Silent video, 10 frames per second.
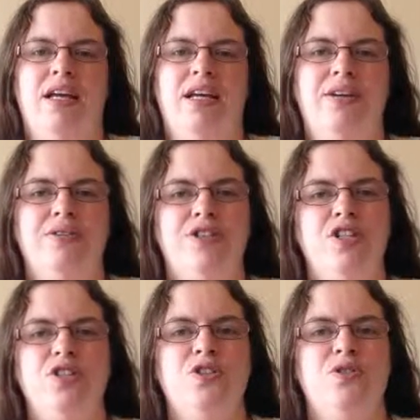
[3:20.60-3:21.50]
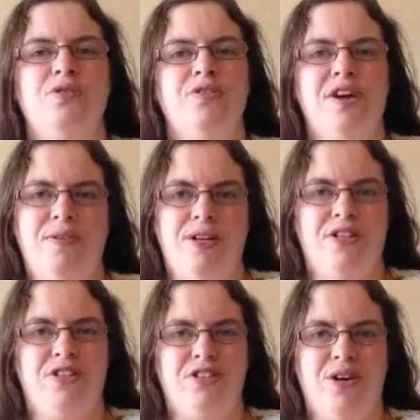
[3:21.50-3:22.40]
If she's not very
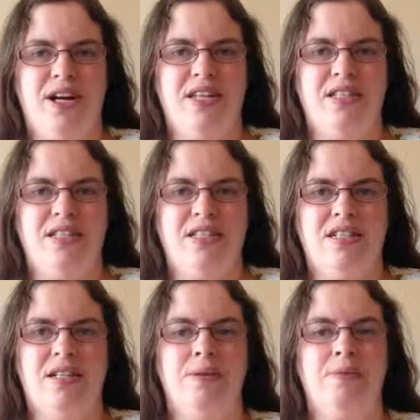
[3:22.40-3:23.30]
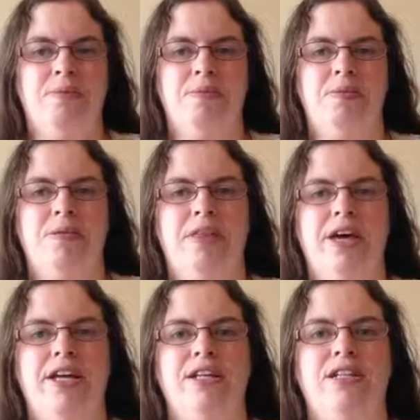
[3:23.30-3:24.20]
distressed,
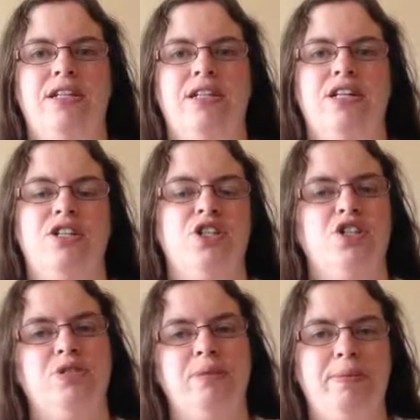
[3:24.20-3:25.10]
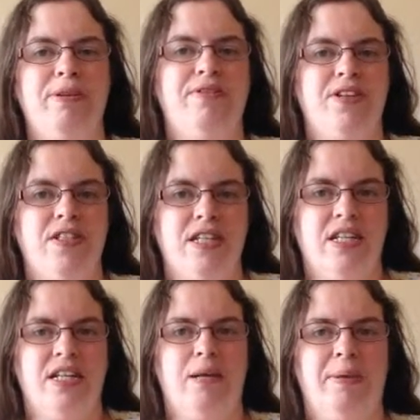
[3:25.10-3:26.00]
then, and she's just maybe fussing
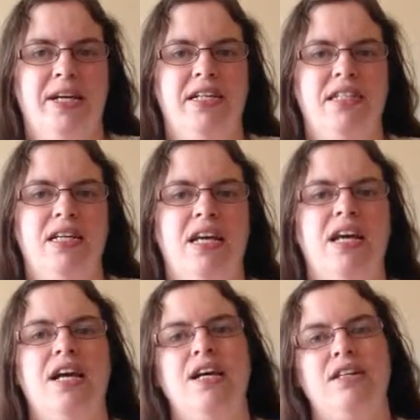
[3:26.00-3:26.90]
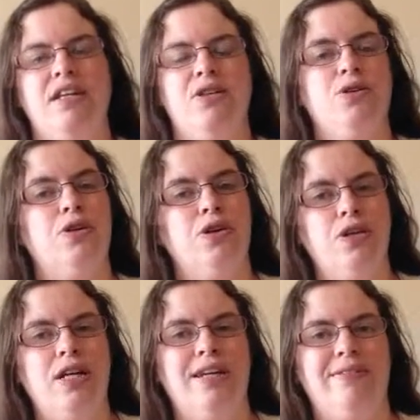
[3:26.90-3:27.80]
a little bit, then you
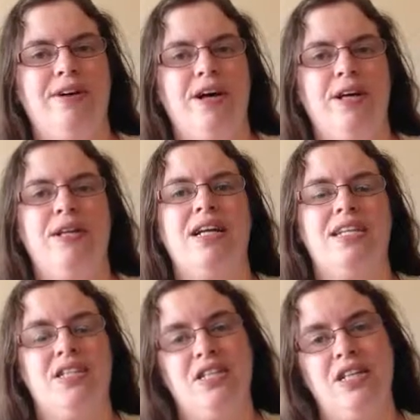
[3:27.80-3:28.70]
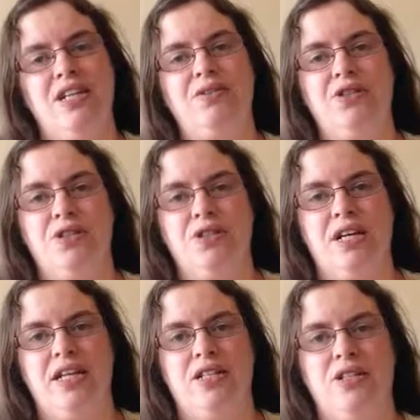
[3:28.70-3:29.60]
could leave her and see if she'll
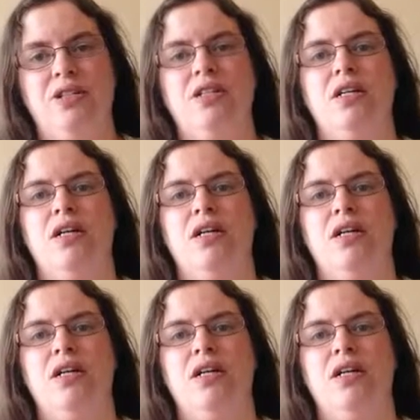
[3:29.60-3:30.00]
settle,